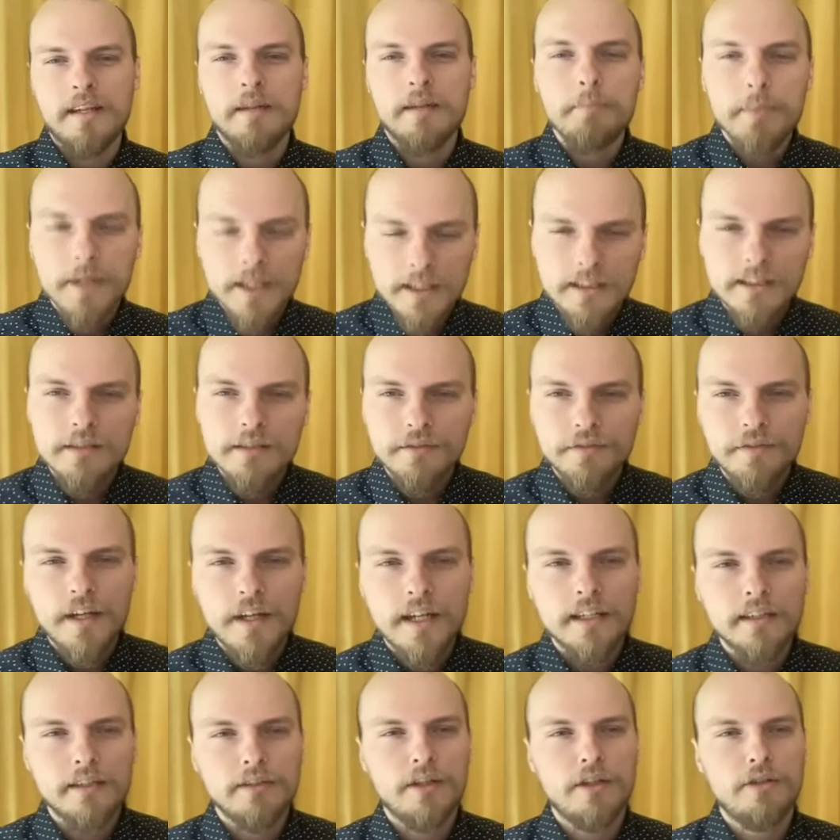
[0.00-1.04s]
typically
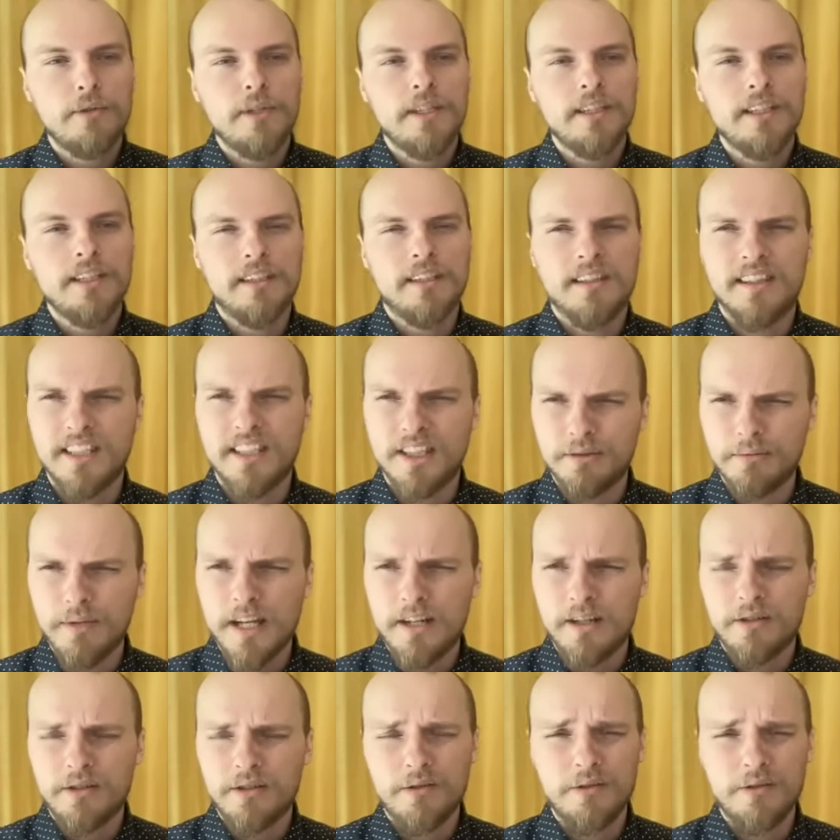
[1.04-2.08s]
define knowing in
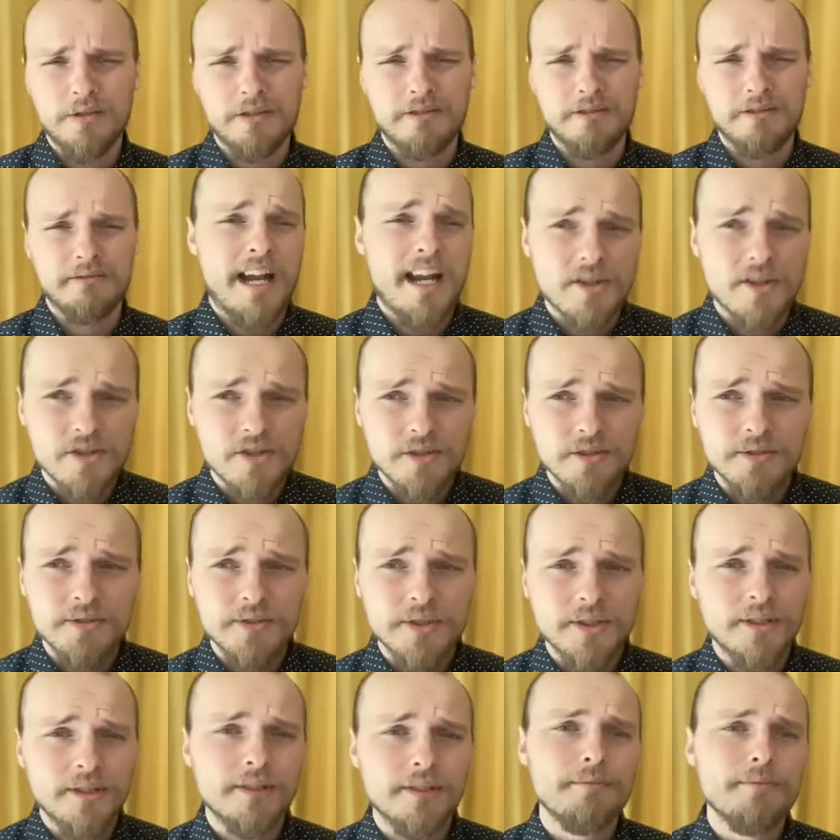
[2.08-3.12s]
theoretical or rational
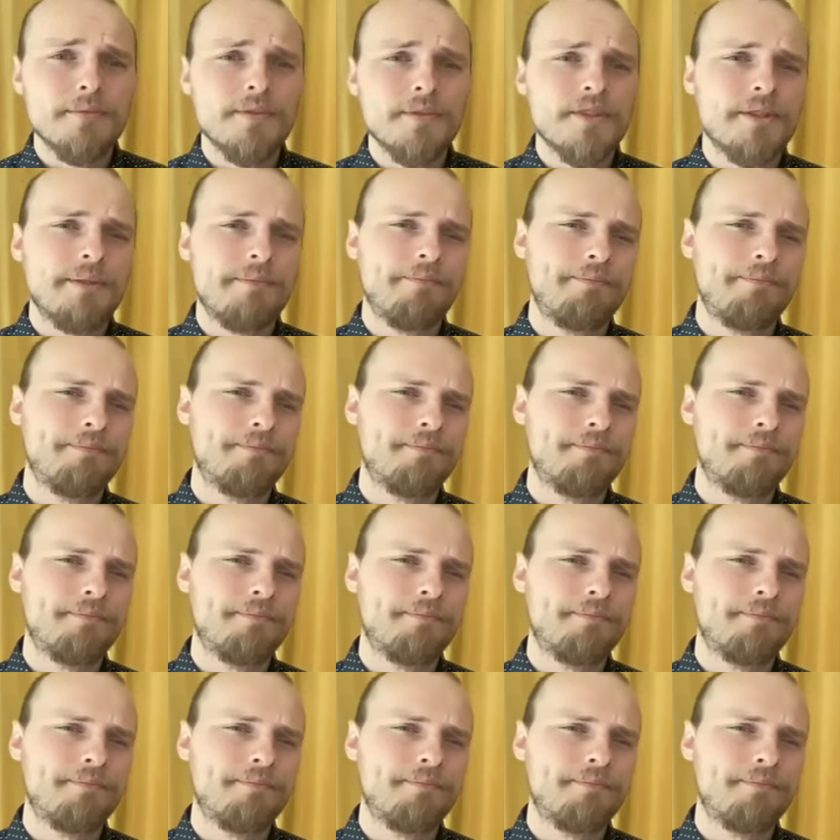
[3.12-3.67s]
terms.